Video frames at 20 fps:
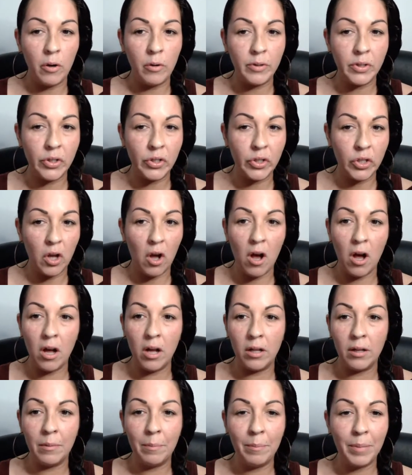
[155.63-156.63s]

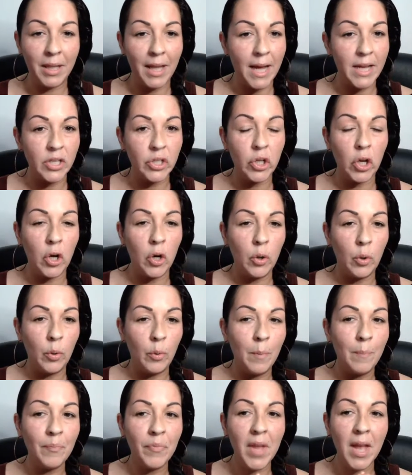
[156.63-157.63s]
stall,
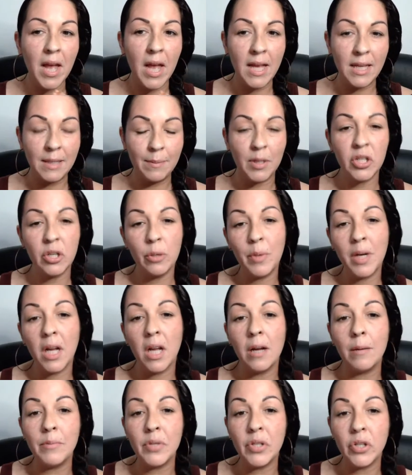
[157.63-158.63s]
plateau, especially when it
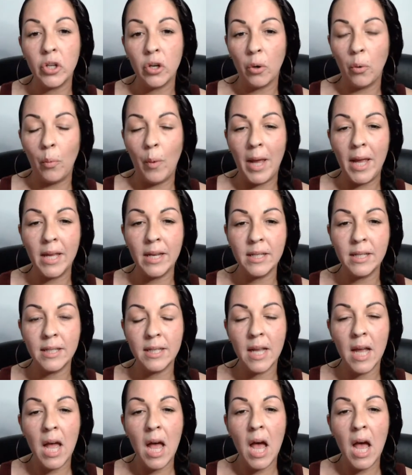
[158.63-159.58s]
comes to your weight.